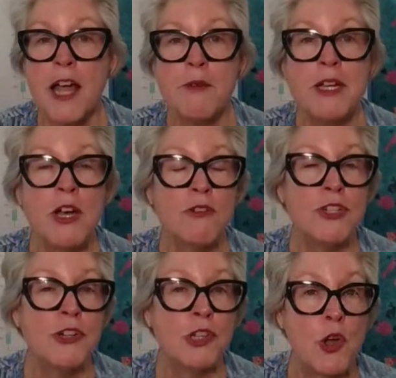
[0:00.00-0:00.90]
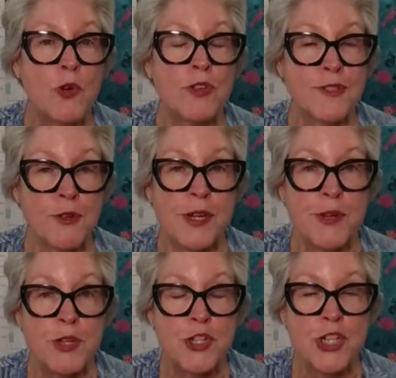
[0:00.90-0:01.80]
I would go to your local
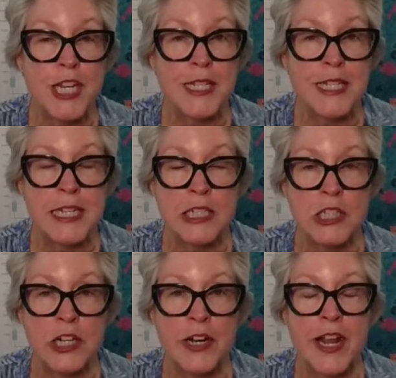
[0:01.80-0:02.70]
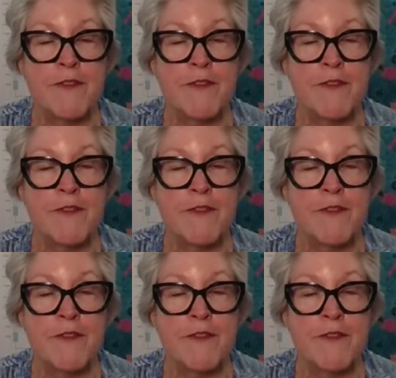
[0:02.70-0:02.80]
sewing machine dealer.